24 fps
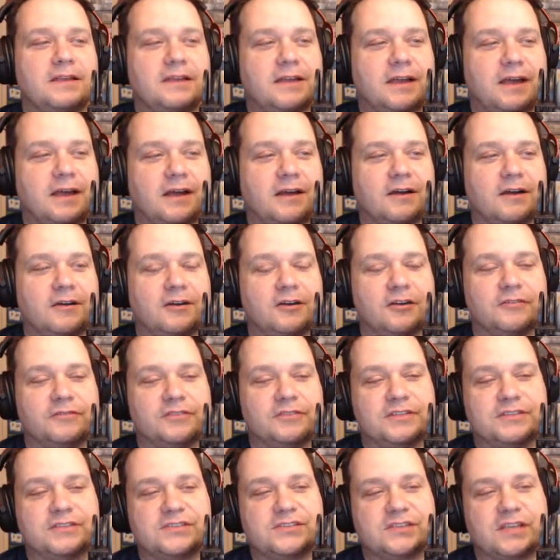of
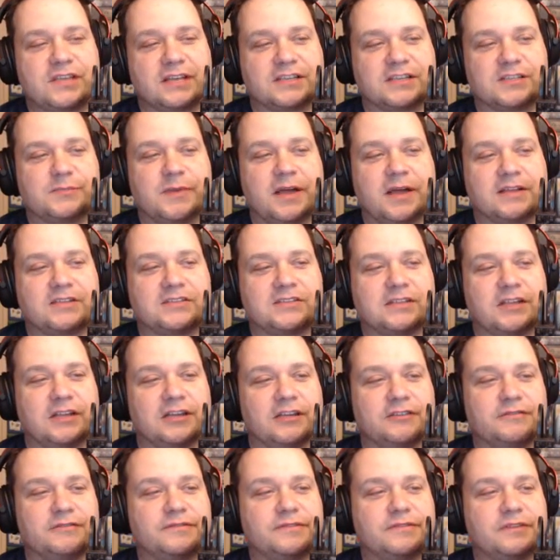this Xbox
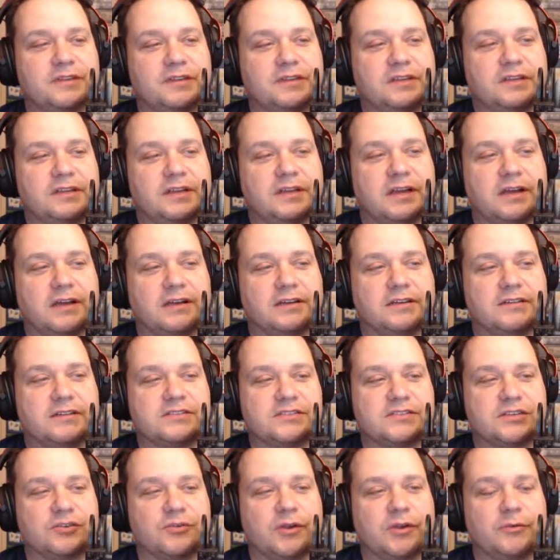Life. It's
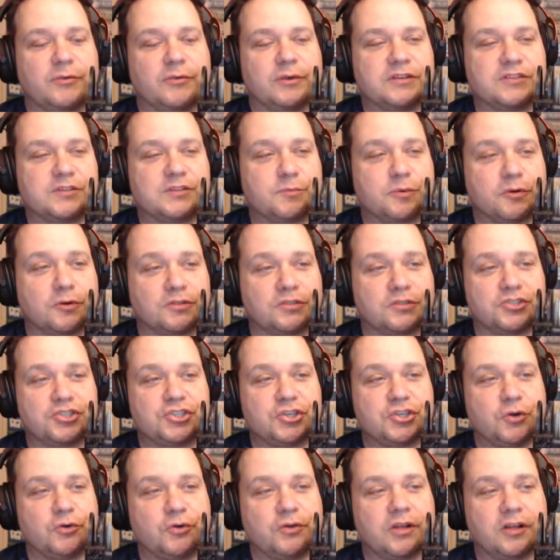a great way to support the
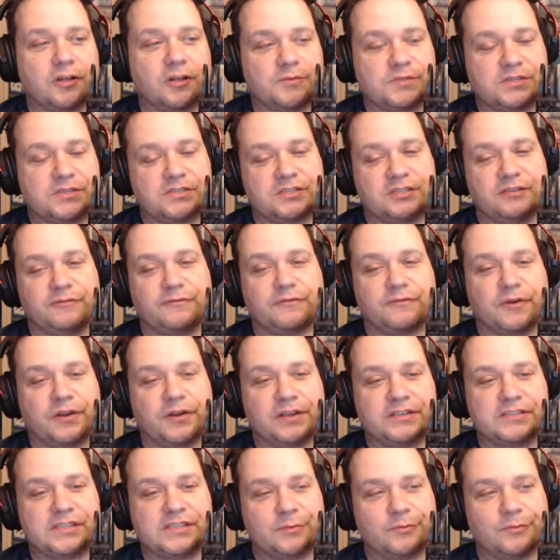show. It helps us defray
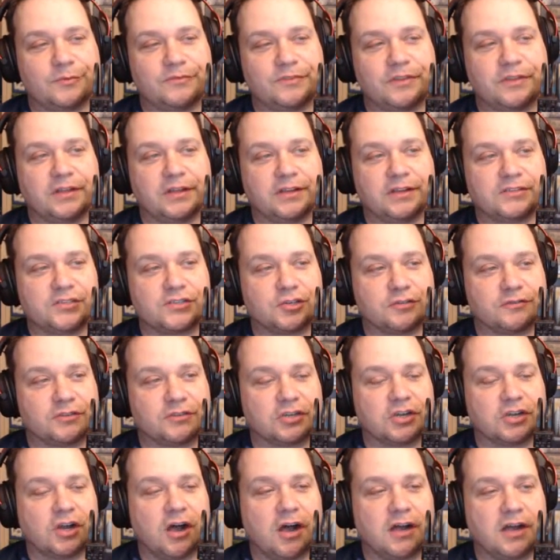some of the server
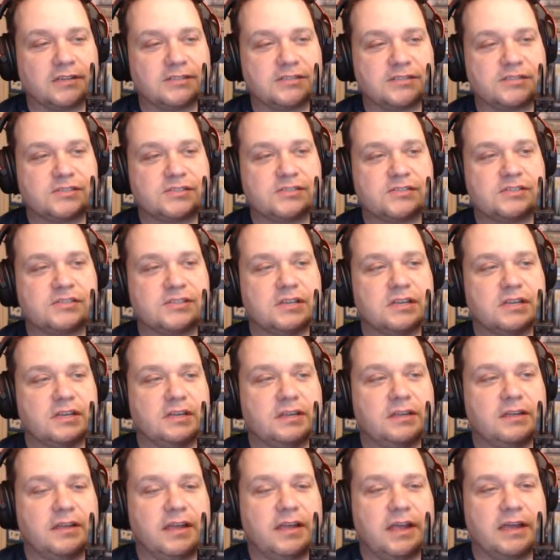costs
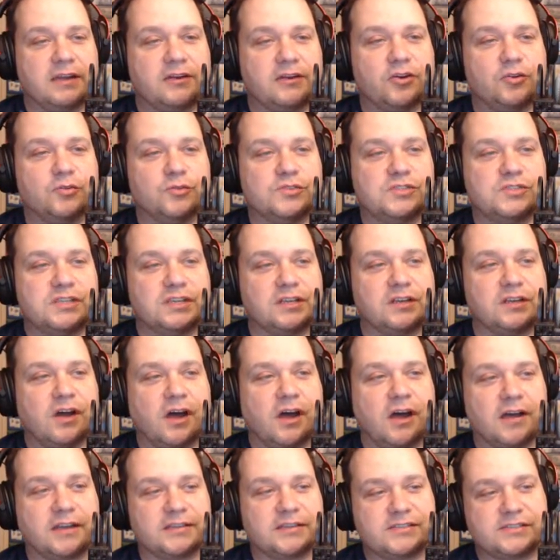and hosting
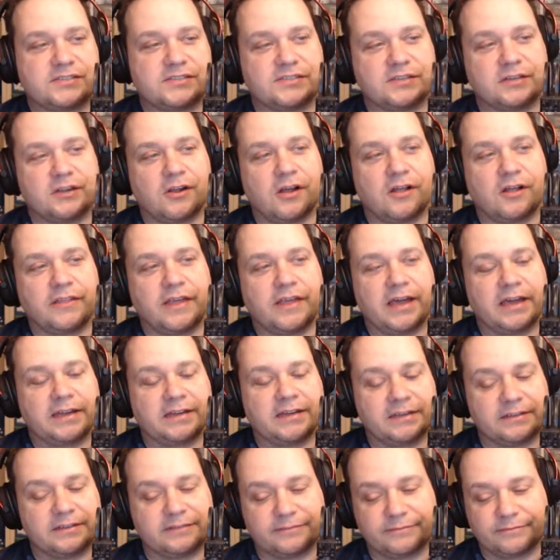costs and all that.
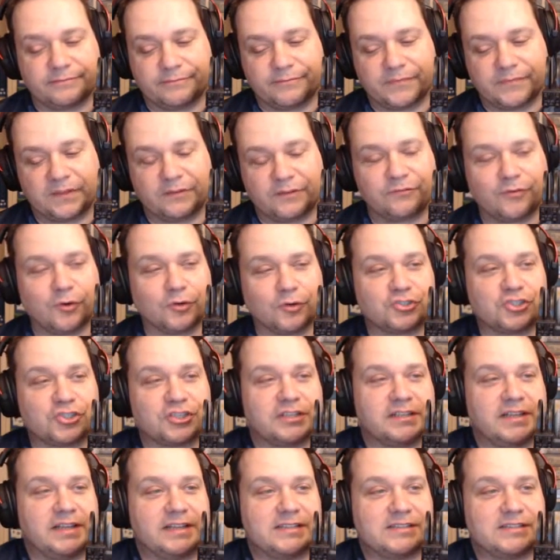And
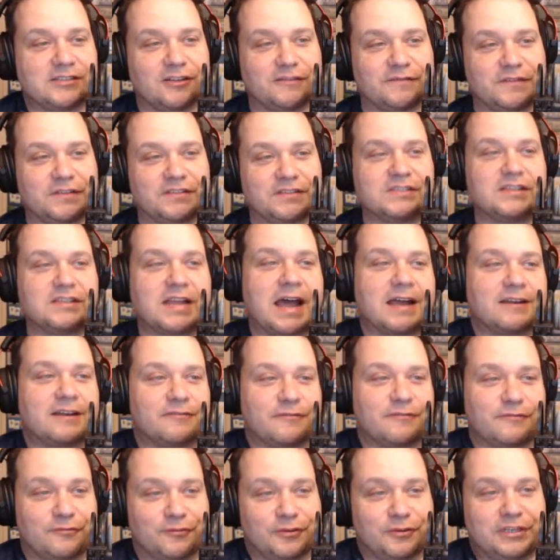Unfortunately, that stuff is not
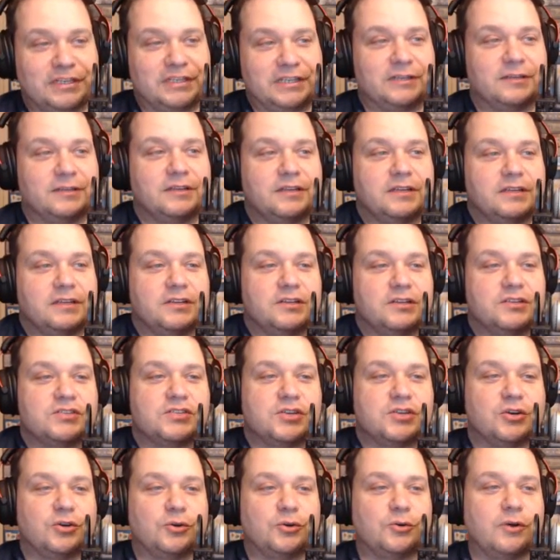free.
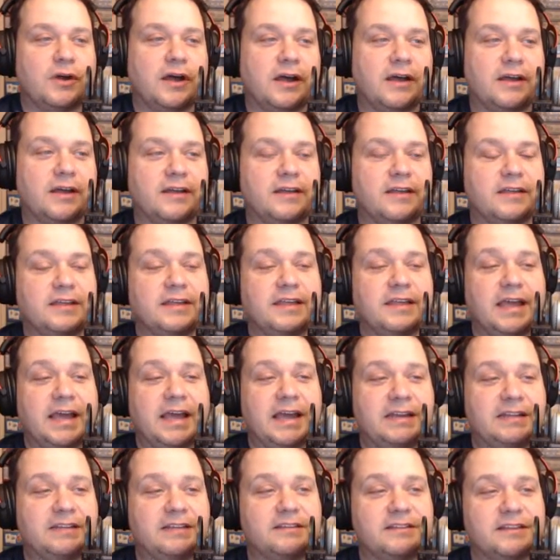So
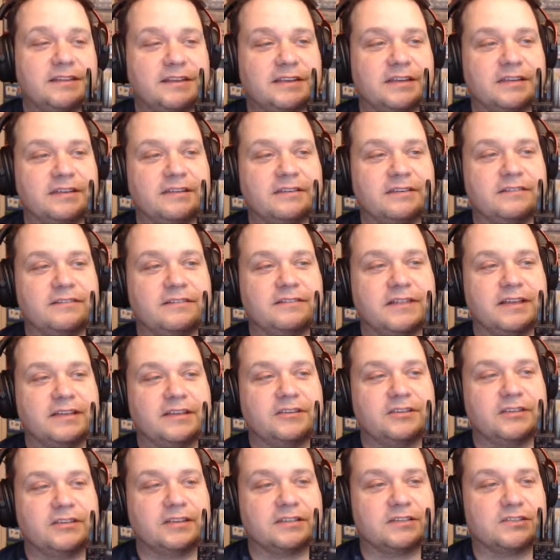anything that
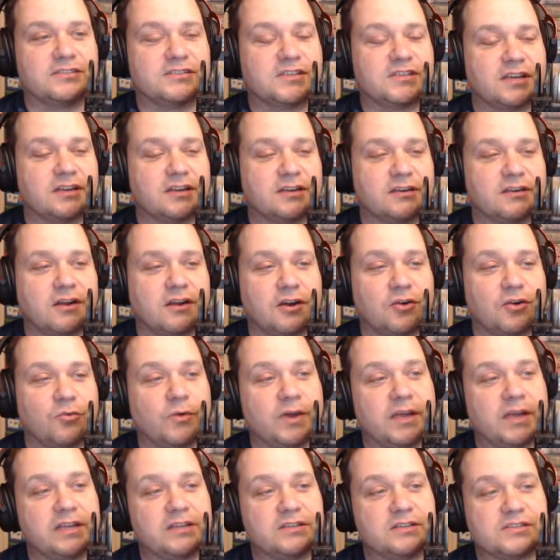you'd like to send our
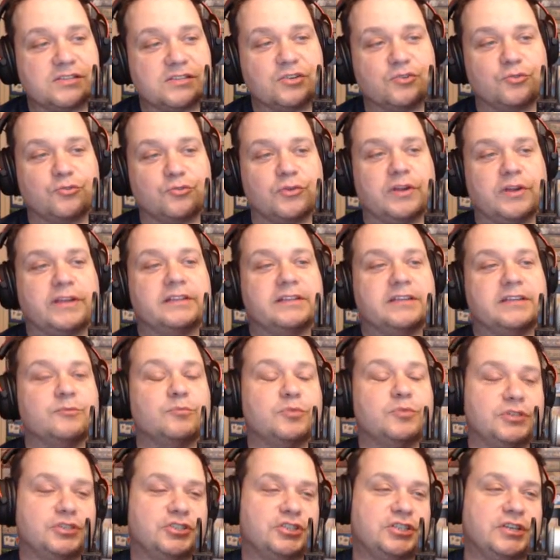way is greatly
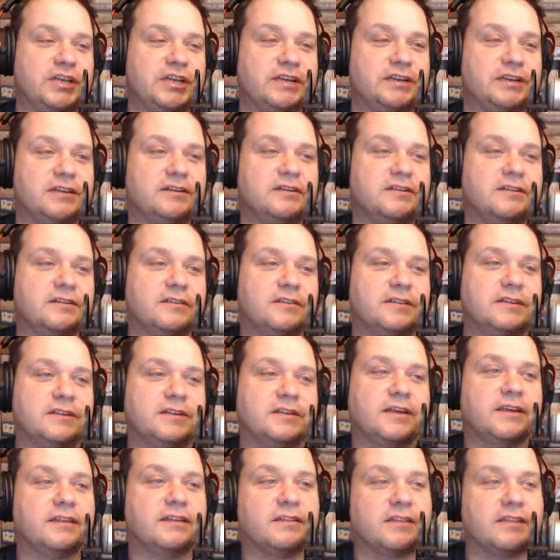appreciated.
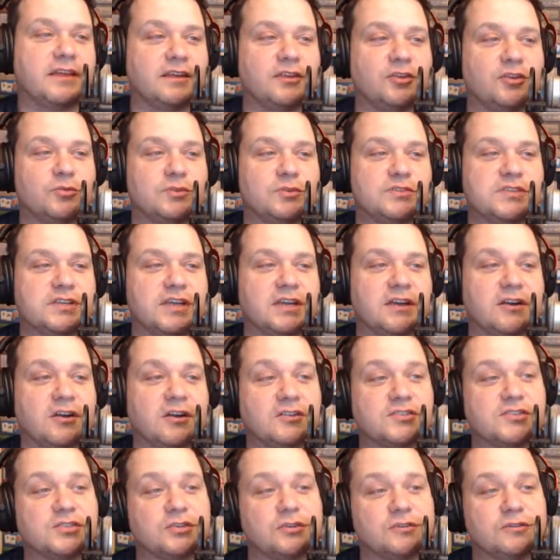And thank you once again.
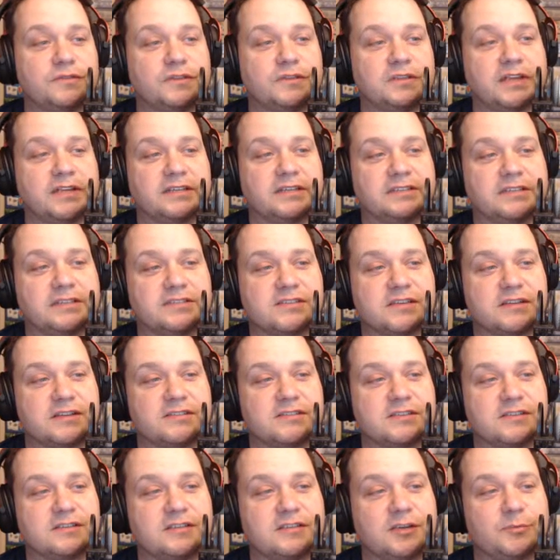Also, if you'd like to send
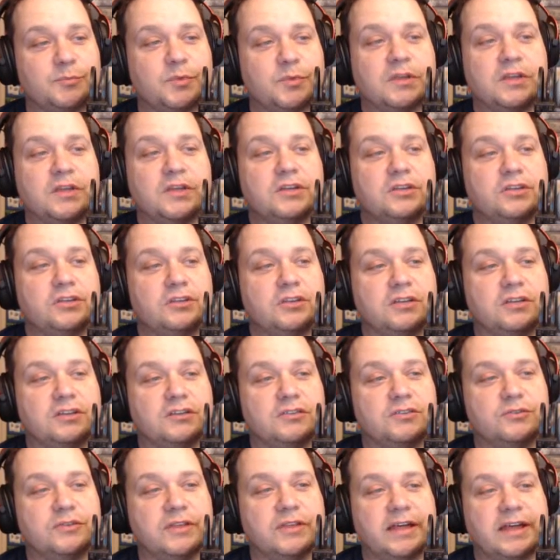us a tip, you can
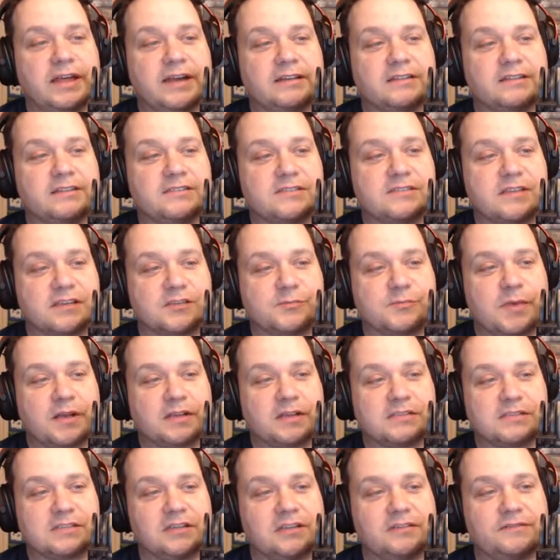do that at
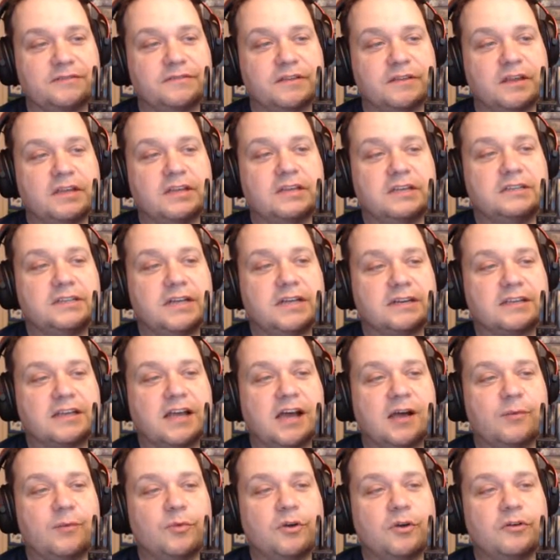
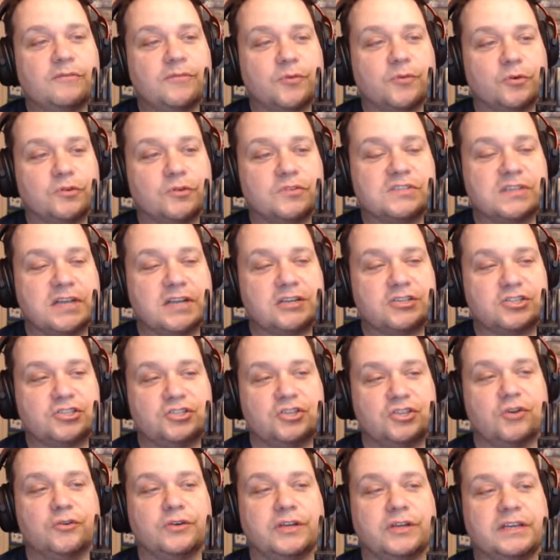
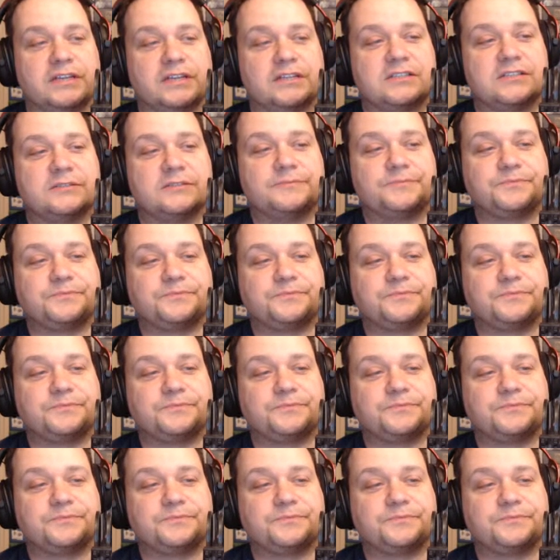thisxboxlife.com/donate.